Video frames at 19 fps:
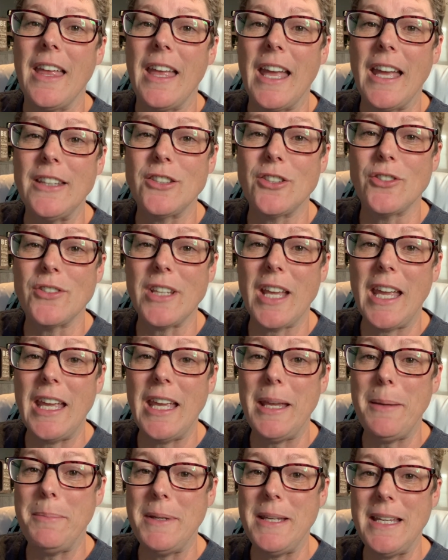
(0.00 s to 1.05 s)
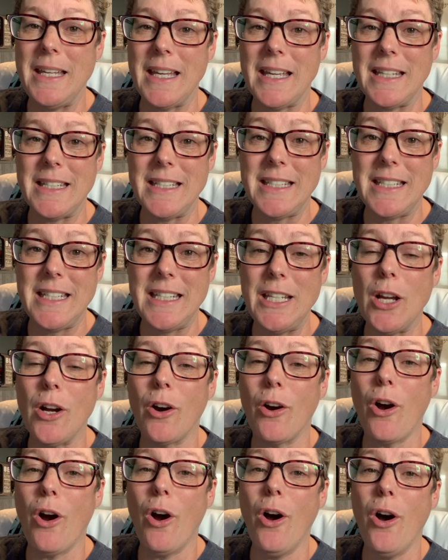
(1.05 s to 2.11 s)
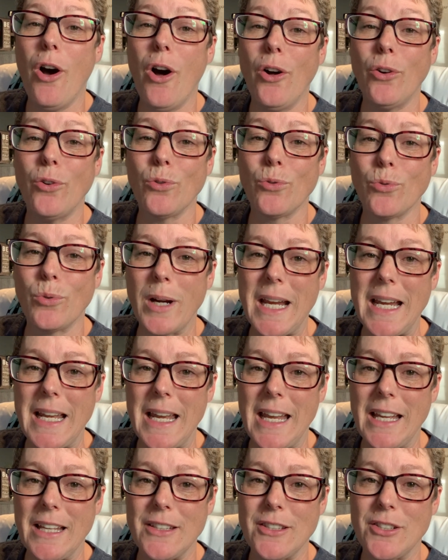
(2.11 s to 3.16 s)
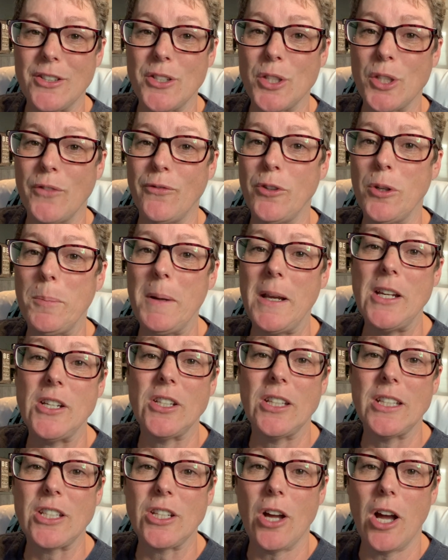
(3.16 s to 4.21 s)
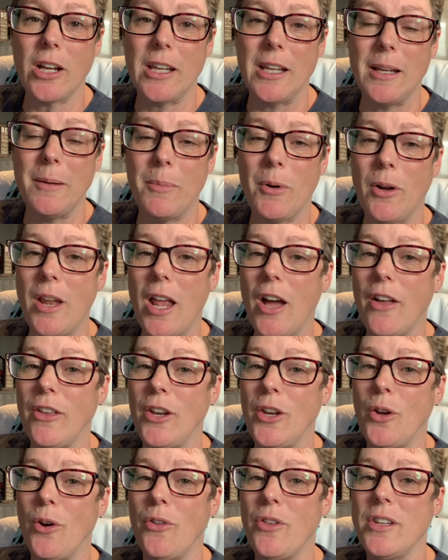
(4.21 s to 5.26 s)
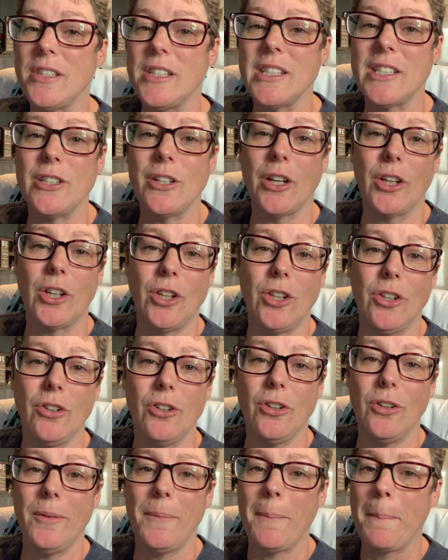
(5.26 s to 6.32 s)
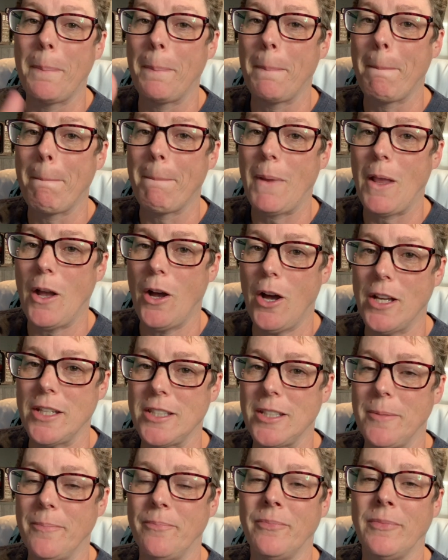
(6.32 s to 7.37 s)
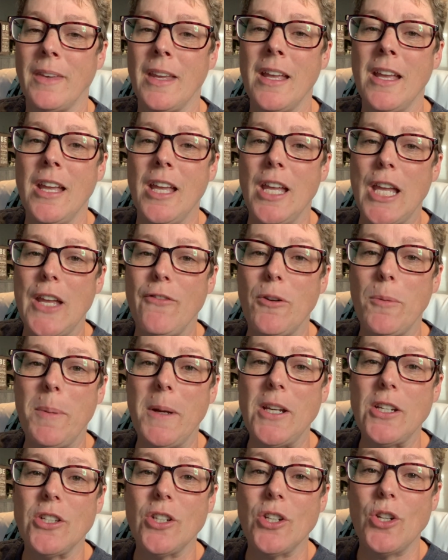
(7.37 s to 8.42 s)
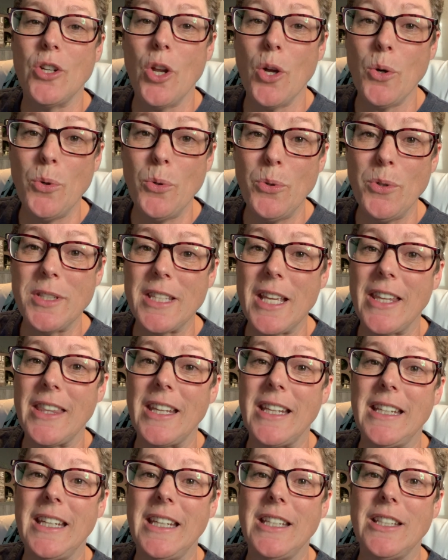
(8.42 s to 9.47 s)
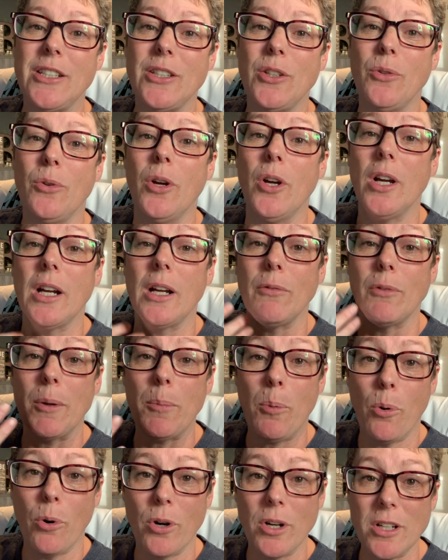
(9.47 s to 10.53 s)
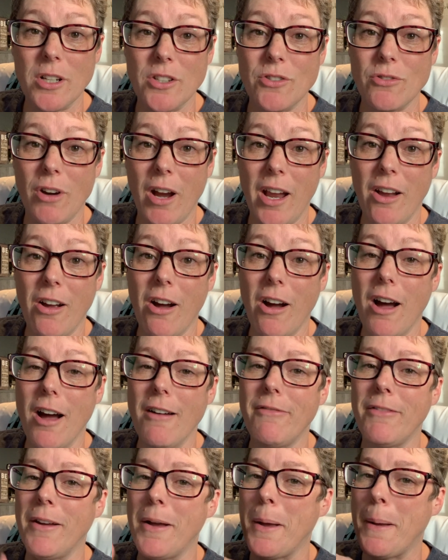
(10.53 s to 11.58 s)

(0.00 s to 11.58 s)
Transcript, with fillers: Answers A, B, and D are all great answers. So if your patient's talking about how they know this is not a cure, awesome. If your patient knows that they need to report a dry cough,